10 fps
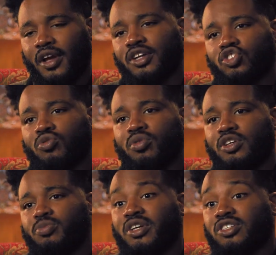If they're consuming
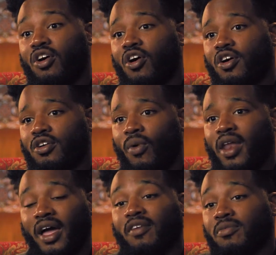this piece of art, why
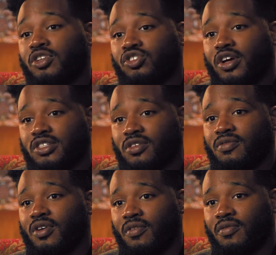not give them the choice of,
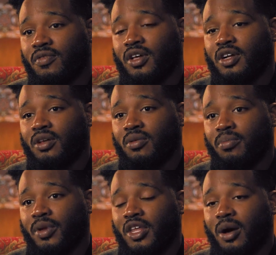of
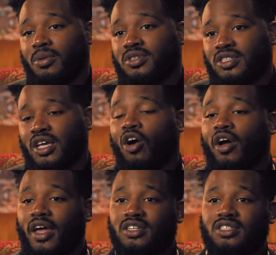being able to say,
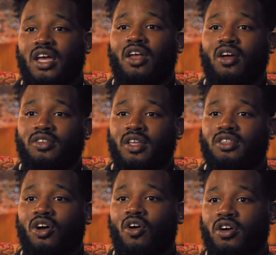okay, this is how the,
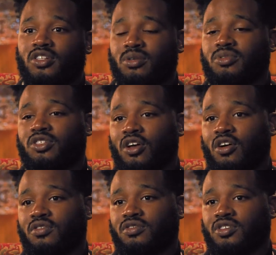the, the artists
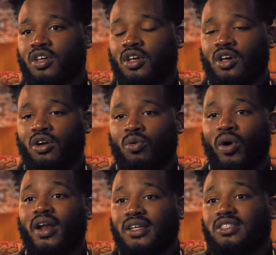themselves
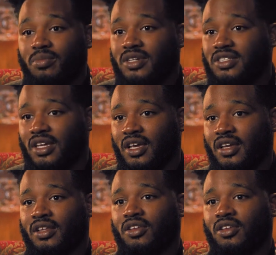wanted it to be seen.